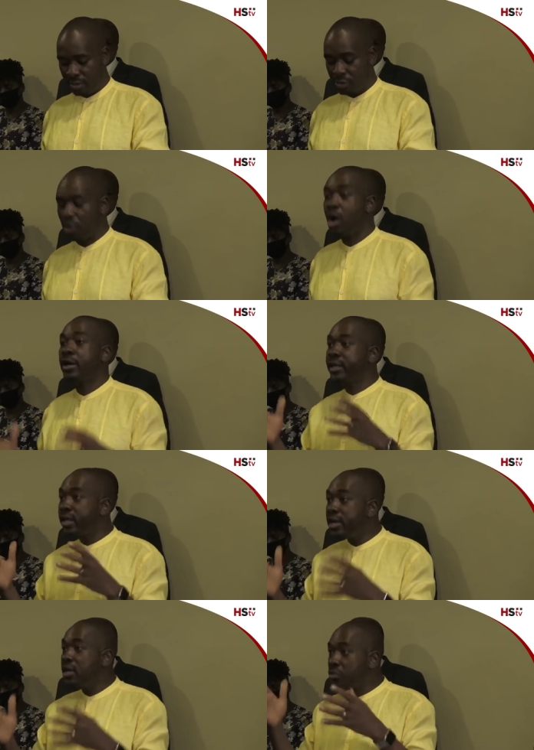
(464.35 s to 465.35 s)
So our
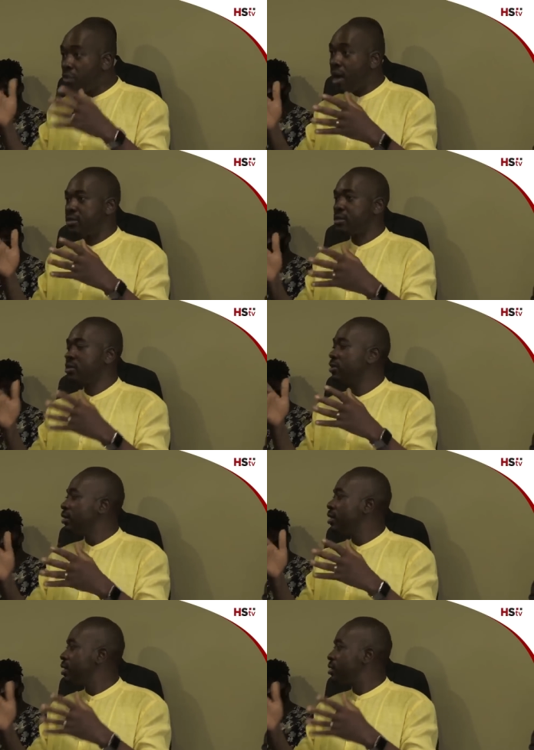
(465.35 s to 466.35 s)
key thrust
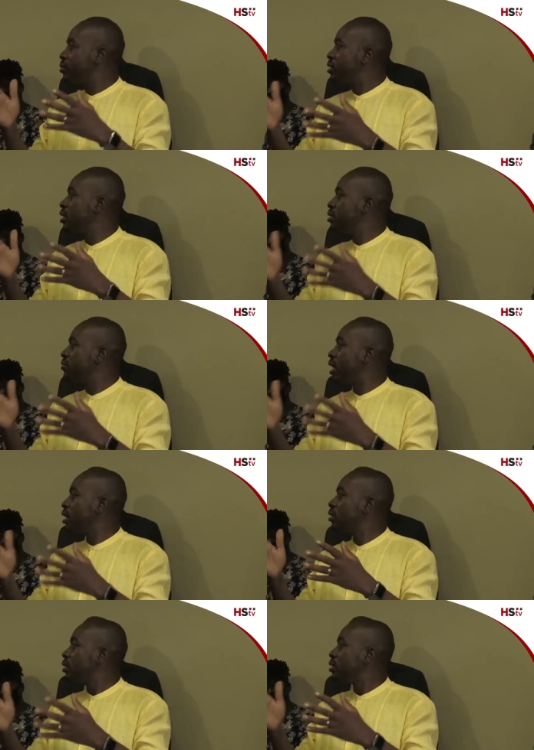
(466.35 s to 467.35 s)
is to deliver
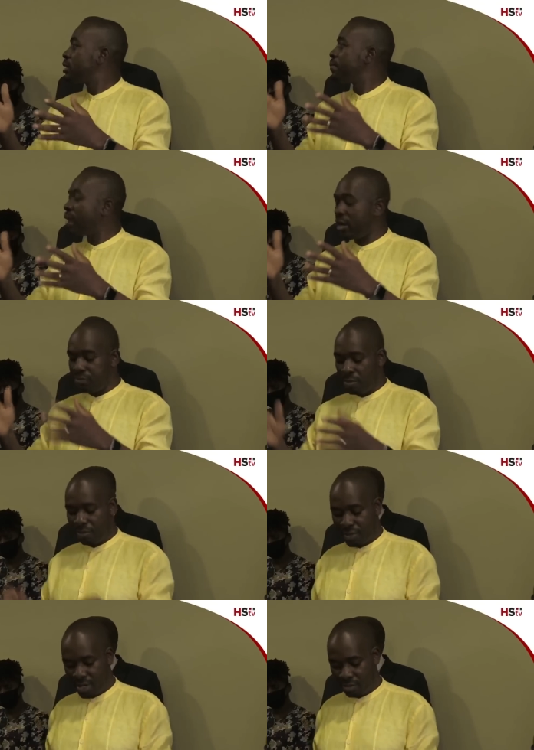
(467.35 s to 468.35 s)
the platform
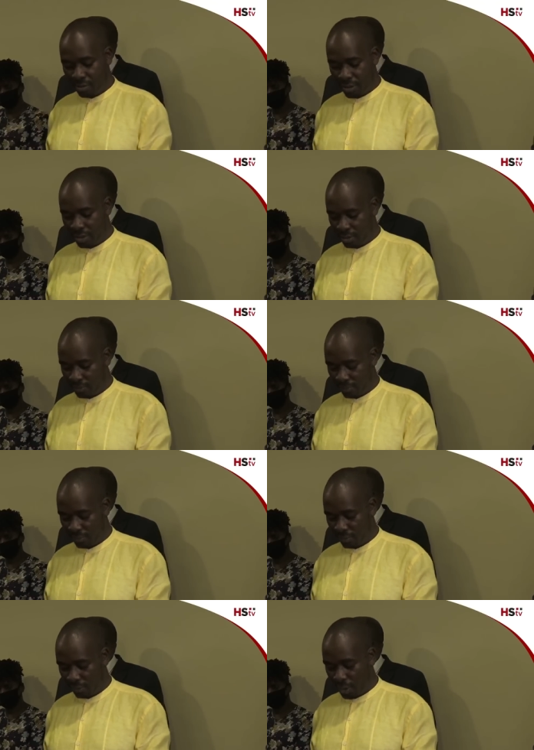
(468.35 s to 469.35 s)
of transformation.
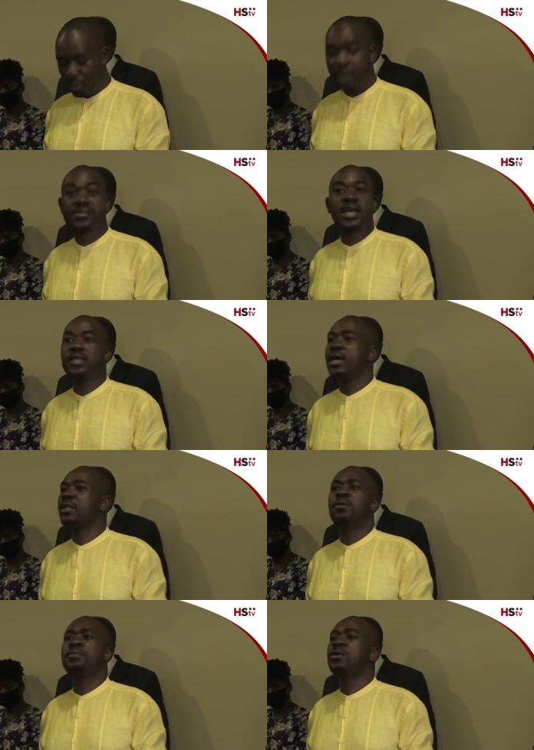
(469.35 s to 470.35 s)
We have said that
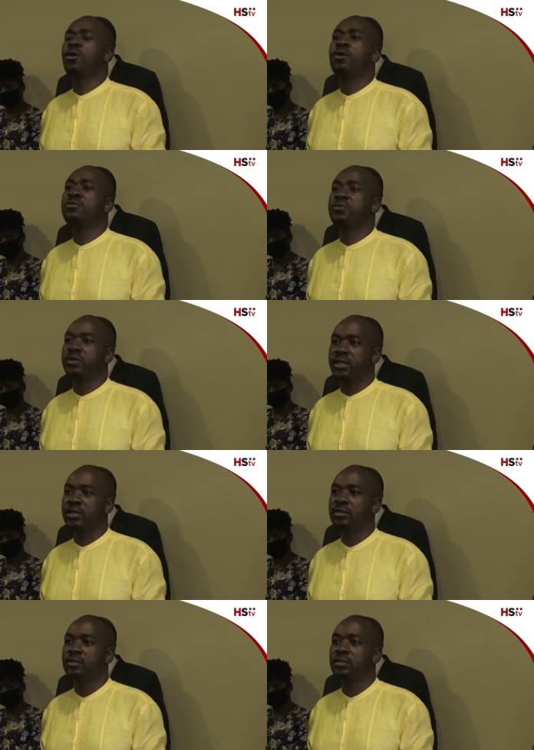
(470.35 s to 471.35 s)
there will be no confusion.
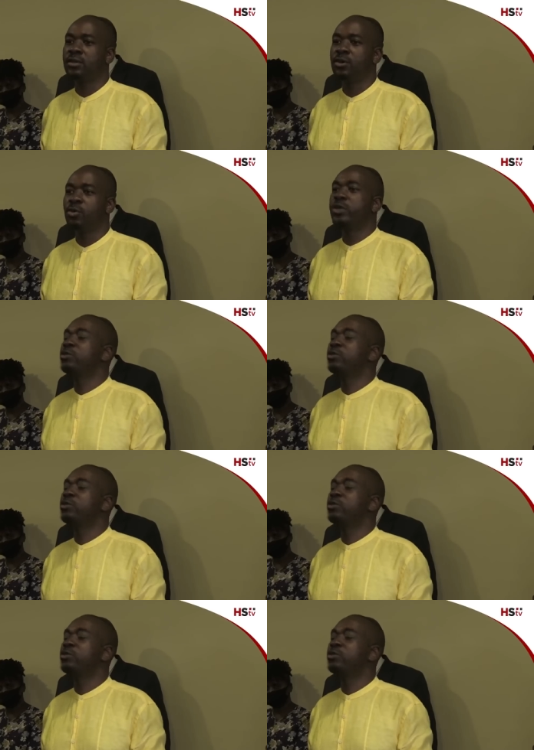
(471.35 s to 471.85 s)
We